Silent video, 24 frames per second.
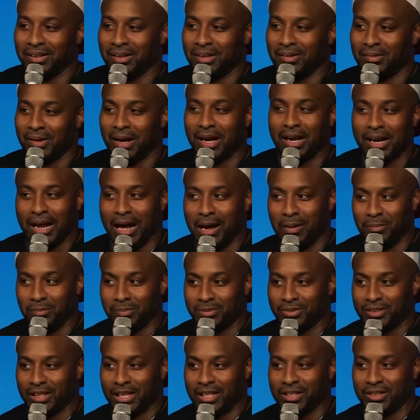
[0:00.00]
right? I'm
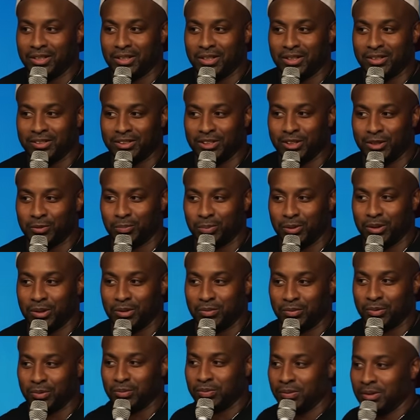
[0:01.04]
telling her that she's
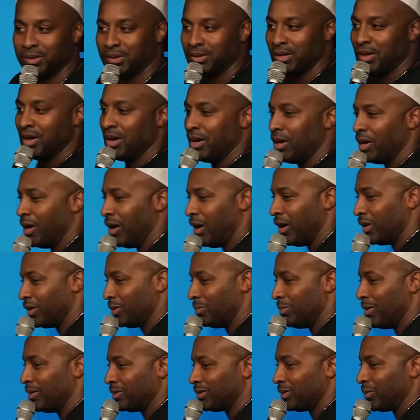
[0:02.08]
beautiful for the all the
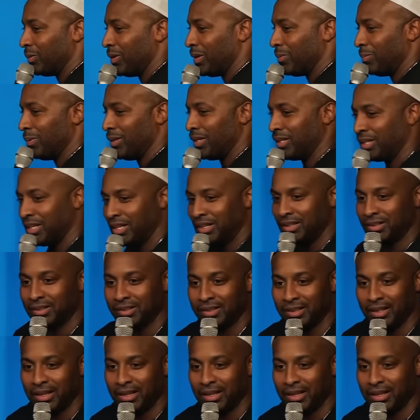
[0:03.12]
months that we have been together.